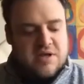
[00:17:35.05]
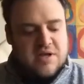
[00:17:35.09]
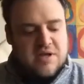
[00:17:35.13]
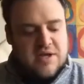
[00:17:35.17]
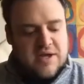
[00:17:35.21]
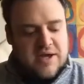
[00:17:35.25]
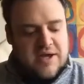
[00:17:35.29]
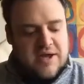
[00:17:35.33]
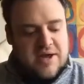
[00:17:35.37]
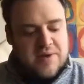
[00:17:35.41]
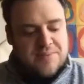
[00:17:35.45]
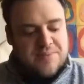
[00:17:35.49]

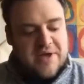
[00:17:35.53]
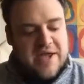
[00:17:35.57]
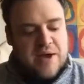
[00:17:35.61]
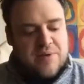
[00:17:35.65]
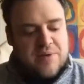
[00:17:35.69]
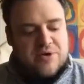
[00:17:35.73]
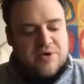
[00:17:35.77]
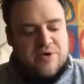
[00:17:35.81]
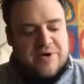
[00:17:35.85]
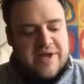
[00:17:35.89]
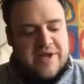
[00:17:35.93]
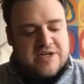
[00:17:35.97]
But yeah,
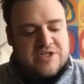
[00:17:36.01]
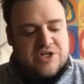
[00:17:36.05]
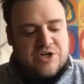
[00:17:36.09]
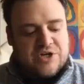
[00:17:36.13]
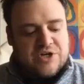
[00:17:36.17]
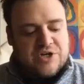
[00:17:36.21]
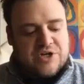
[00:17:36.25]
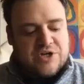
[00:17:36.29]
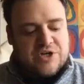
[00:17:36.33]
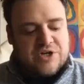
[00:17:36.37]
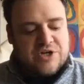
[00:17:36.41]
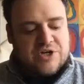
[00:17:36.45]
we're actually
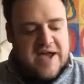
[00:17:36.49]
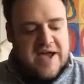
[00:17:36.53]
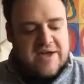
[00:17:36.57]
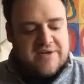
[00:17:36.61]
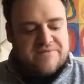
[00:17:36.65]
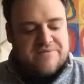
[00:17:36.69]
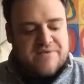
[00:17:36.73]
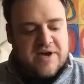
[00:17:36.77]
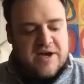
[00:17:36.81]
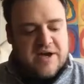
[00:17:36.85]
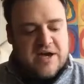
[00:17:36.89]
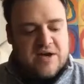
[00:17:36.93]
doing 5
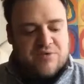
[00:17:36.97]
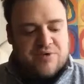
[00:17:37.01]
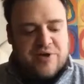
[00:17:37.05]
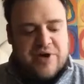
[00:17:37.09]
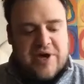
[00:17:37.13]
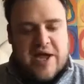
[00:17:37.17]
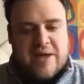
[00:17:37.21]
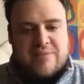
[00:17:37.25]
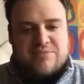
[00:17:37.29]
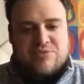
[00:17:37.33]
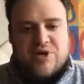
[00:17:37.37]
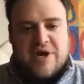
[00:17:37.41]

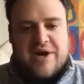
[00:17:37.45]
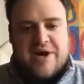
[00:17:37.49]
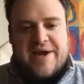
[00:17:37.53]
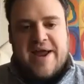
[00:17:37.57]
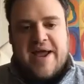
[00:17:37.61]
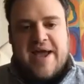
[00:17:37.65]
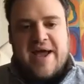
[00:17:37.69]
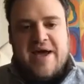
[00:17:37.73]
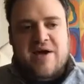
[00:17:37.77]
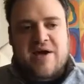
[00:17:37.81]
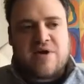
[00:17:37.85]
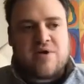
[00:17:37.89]
rehabs right
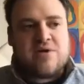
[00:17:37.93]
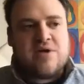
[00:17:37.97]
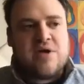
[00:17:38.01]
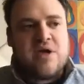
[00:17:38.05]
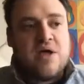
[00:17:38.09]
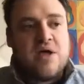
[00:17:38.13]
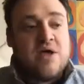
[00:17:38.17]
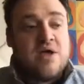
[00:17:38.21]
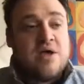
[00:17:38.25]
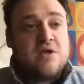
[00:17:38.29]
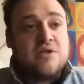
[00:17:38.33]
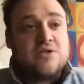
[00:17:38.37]
now.
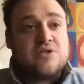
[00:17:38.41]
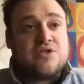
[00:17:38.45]
So